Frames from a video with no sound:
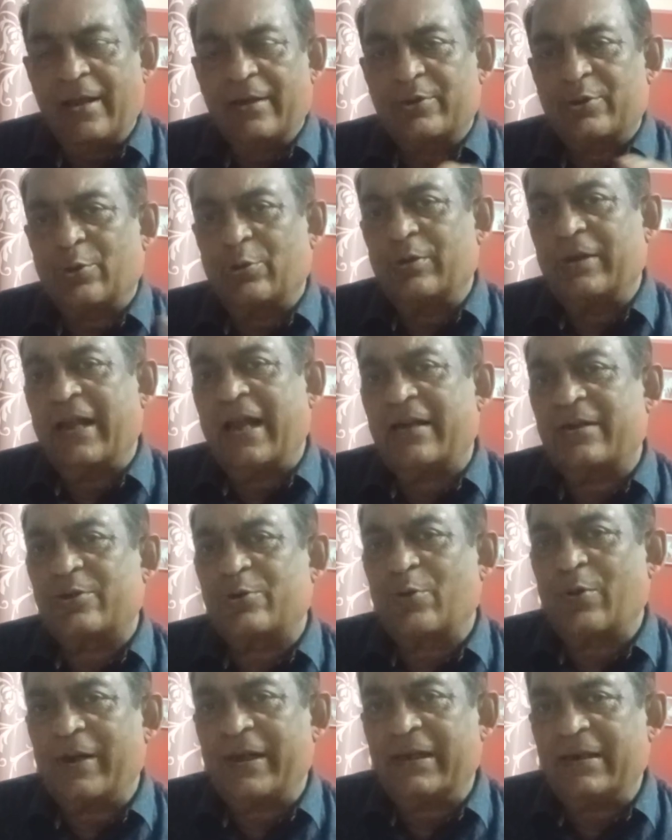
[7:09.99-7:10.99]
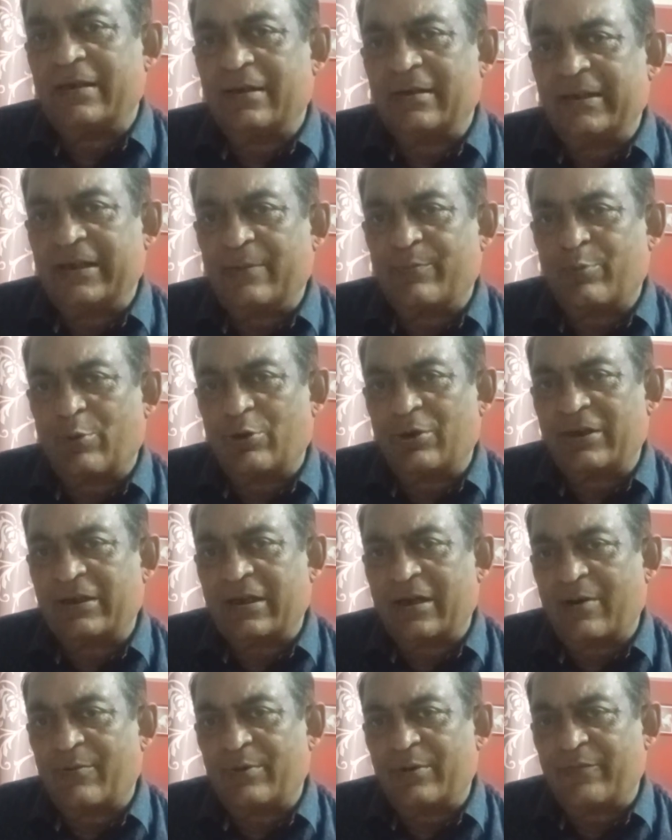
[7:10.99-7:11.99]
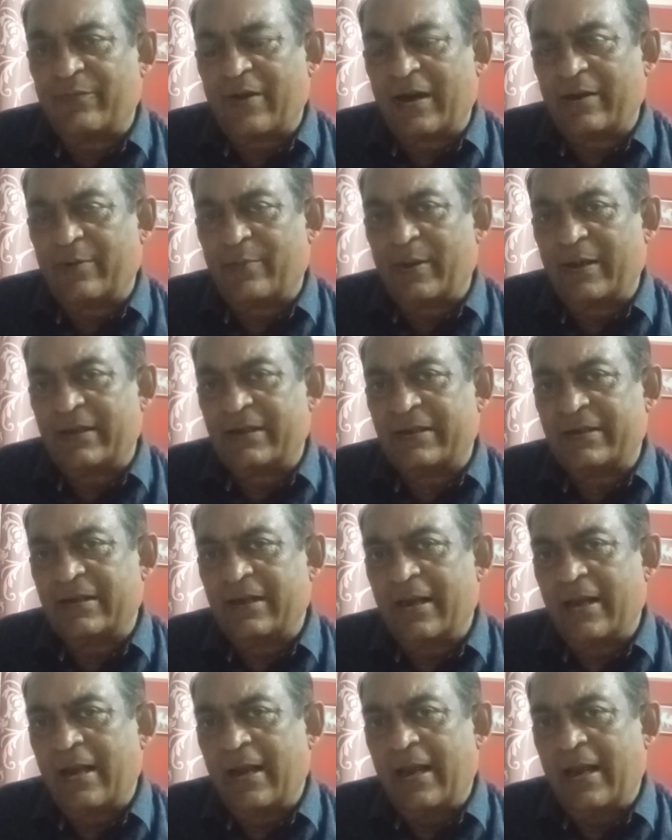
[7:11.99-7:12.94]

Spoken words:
so they are showing the position of the fragments